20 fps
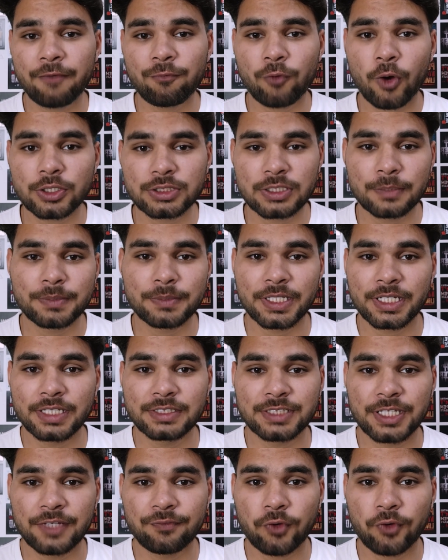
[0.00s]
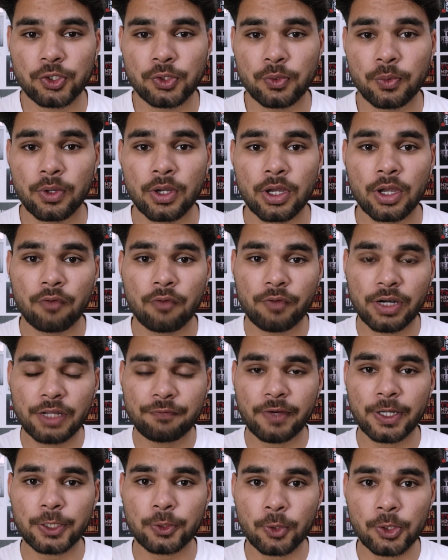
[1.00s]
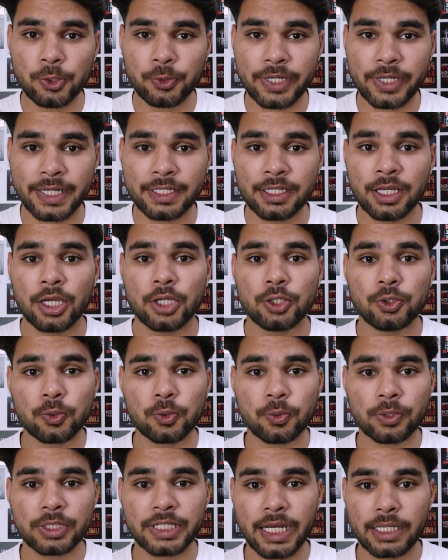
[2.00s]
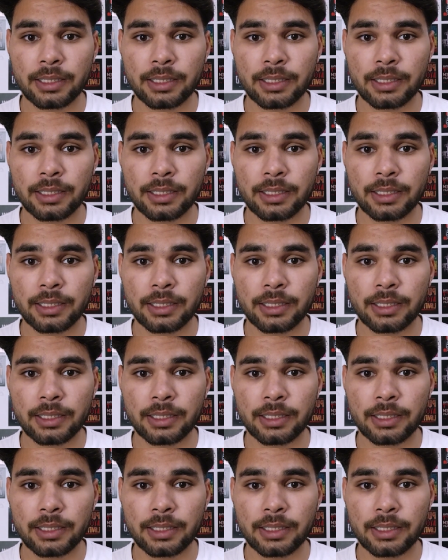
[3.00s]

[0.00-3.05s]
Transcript: have got something insane for you. What if I told you that you could